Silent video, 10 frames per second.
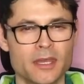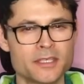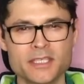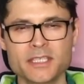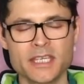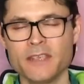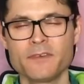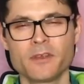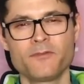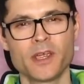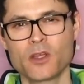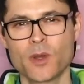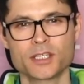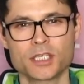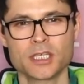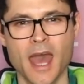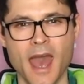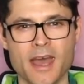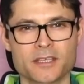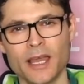And is this even a fair question to
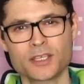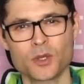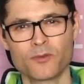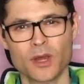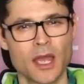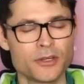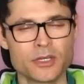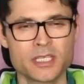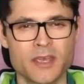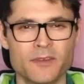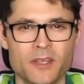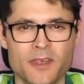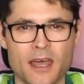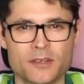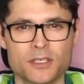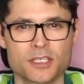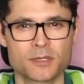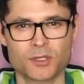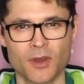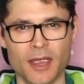ask? He has over 170,000
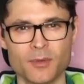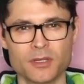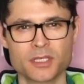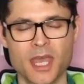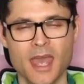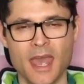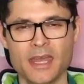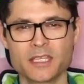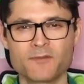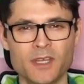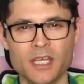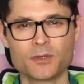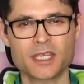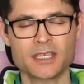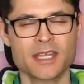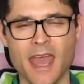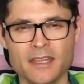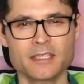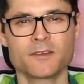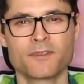subscribers, and his videos get
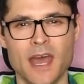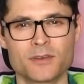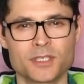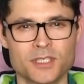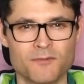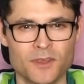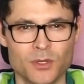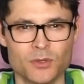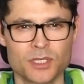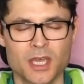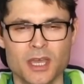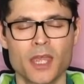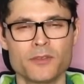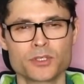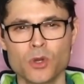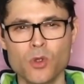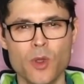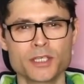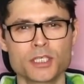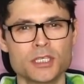tens of thousands of views, and there's no
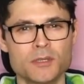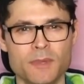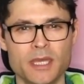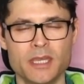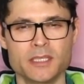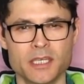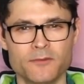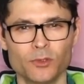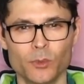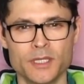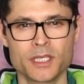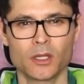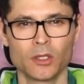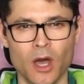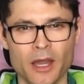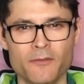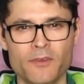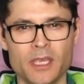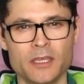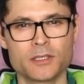question to me he's influencing a lot of
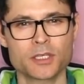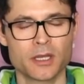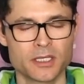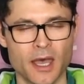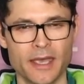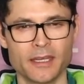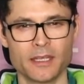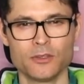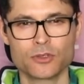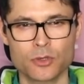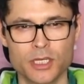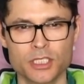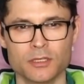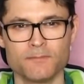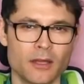vegans on diet and nutrition.